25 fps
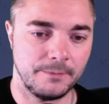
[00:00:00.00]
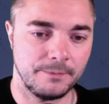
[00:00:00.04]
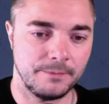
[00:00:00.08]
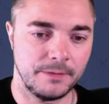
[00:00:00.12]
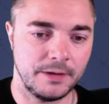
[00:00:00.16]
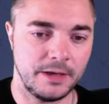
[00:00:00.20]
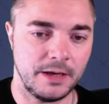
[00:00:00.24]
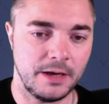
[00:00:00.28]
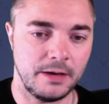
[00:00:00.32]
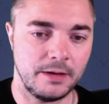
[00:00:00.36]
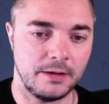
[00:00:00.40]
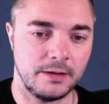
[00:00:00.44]

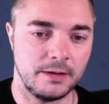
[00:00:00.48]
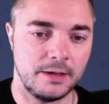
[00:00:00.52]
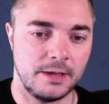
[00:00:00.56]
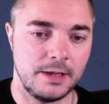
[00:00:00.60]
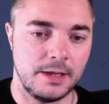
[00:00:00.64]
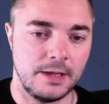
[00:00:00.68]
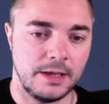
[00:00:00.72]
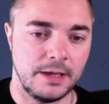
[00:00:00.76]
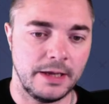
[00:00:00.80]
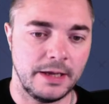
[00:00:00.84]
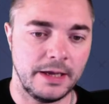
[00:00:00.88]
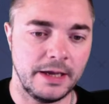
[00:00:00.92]
Yeah.
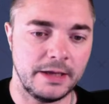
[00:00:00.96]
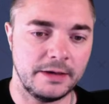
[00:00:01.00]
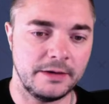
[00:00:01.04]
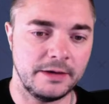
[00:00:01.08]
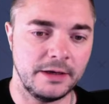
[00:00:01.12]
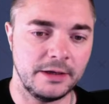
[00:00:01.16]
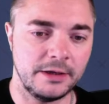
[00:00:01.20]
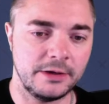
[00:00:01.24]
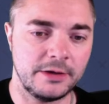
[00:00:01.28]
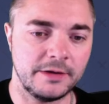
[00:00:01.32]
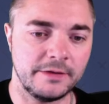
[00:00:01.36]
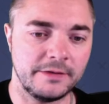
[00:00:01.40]
And
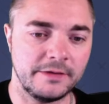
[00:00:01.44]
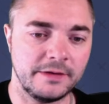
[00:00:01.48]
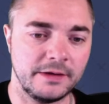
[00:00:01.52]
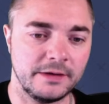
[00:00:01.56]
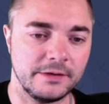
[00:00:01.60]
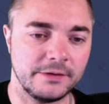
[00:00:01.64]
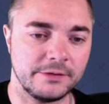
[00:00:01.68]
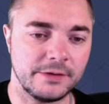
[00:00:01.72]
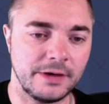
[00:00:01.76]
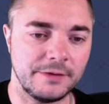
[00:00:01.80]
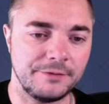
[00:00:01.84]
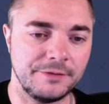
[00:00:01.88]
here you can see,
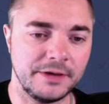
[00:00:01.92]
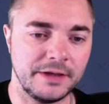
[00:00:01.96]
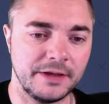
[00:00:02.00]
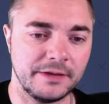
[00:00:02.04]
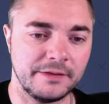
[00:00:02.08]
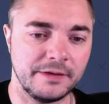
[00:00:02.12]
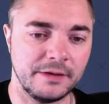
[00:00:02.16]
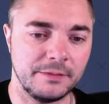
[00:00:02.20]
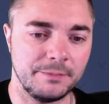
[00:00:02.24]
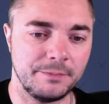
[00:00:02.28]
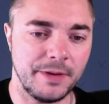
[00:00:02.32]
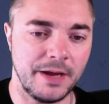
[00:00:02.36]
Scruffy
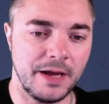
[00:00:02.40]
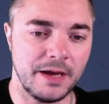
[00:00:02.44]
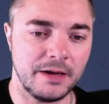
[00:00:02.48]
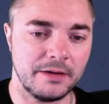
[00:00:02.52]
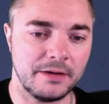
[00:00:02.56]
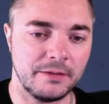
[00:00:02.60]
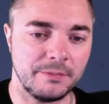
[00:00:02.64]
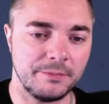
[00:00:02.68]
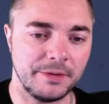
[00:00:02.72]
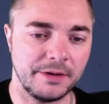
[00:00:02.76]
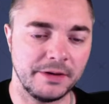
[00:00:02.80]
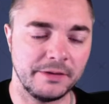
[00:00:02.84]
gets hit
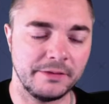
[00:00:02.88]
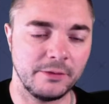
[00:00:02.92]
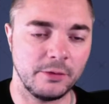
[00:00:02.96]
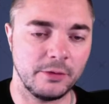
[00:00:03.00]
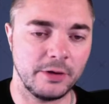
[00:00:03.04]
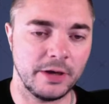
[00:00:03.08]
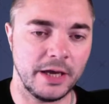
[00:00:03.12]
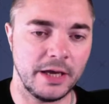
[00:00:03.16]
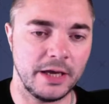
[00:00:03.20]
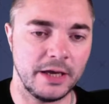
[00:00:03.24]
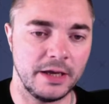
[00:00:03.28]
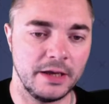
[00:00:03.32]
back, but it's
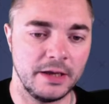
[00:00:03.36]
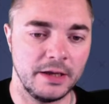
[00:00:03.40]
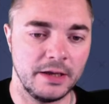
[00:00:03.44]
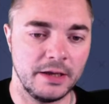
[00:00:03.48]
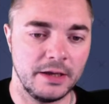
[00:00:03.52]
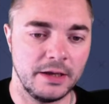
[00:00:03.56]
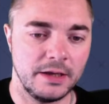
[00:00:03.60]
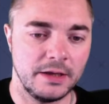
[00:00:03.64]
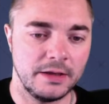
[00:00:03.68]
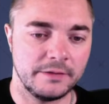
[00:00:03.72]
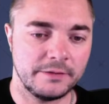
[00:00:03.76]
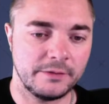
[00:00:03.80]
okay.
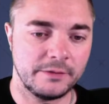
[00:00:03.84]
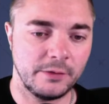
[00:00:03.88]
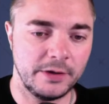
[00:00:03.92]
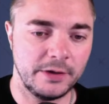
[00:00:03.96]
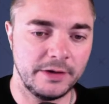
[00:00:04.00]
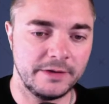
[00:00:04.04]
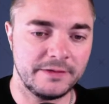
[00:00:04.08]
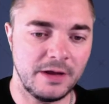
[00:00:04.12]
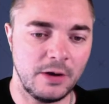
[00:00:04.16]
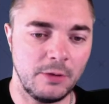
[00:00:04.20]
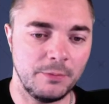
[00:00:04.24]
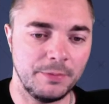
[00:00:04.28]
So
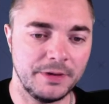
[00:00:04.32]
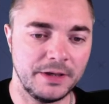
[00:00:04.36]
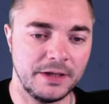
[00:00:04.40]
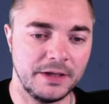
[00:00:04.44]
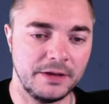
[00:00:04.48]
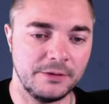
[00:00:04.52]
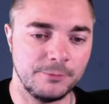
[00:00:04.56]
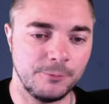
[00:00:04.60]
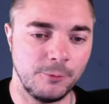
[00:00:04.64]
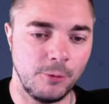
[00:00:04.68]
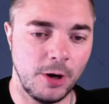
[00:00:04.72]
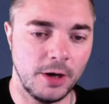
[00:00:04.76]
he's now been
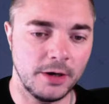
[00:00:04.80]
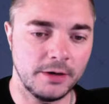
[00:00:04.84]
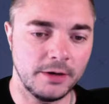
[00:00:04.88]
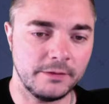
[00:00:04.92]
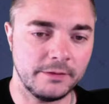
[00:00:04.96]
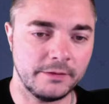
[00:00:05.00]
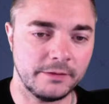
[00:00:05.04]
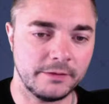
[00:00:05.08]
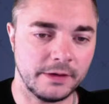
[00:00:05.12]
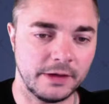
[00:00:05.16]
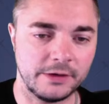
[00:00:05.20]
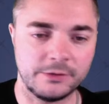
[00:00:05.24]
hit
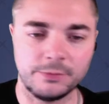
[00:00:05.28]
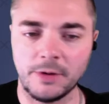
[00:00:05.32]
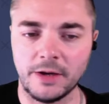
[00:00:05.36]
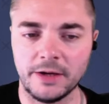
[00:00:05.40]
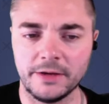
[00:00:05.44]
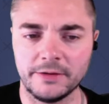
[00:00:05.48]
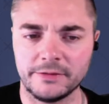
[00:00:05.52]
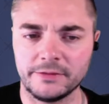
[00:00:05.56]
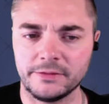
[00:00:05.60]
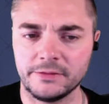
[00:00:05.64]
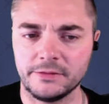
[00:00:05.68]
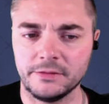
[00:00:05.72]

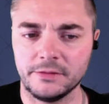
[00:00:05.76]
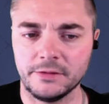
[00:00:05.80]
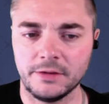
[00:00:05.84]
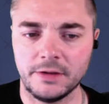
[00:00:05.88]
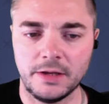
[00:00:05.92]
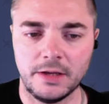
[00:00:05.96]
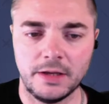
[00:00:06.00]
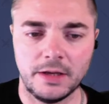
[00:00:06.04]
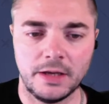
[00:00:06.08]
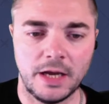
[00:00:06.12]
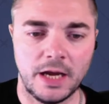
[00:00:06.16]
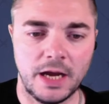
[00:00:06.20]
twice.
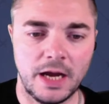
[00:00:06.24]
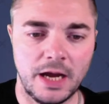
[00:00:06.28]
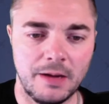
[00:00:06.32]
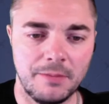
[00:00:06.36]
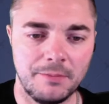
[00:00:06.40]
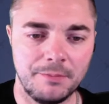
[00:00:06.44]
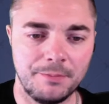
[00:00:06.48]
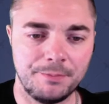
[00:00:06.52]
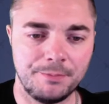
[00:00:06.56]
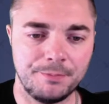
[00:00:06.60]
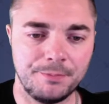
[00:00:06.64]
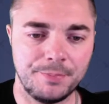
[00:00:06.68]

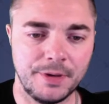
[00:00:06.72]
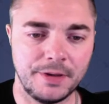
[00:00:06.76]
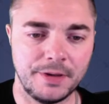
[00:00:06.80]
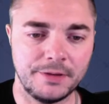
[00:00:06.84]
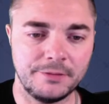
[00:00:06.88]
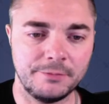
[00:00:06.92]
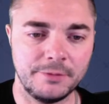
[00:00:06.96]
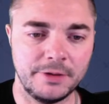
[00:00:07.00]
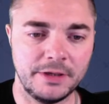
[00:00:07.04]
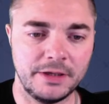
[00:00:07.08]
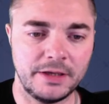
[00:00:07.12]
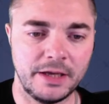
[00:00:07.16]
But
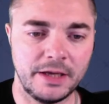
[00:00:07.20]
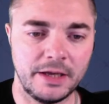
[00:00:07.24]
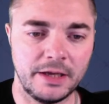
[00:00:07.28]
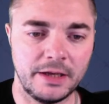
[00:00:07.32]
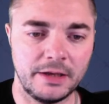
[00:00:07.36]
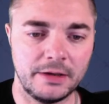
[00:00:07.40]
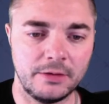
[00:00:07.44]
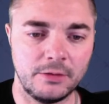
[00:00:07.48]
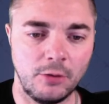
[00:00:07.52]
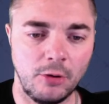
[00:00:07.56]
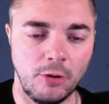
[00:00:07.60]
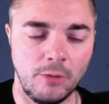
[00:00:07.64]
we
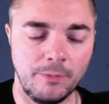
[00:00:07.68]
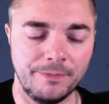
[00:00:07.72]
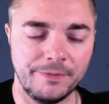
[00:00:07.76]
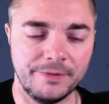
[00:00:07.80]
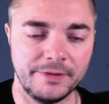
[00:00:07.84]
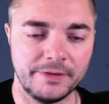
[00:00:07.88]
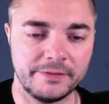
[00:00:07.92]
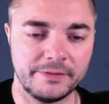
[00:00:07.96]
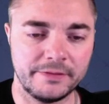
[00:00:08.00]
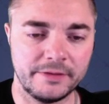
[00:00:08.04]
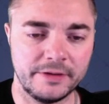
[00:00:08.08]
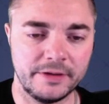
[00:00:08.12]
can
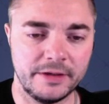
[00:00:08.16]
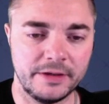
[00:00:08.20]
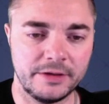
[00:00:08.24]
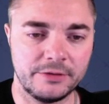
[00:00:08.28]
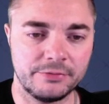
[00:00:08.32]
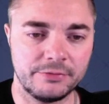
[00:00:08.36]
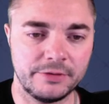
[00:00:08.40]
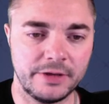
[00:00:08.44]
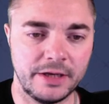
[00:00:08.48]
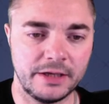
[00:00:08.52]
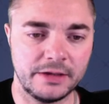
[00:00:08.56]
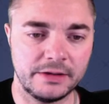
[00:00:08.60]
obviously
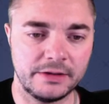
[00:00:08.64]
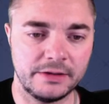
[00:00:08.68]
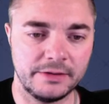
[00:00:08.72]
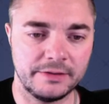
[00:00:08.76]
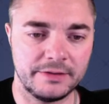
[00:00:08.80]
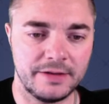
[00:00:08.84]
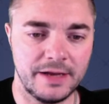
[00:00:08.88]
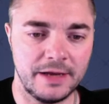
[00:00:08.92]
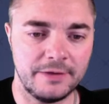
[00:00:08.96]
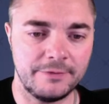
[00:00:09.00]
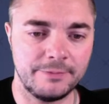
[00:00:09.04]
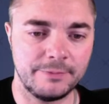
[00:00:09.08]
create
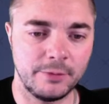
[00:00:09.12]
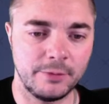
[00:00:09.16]
these life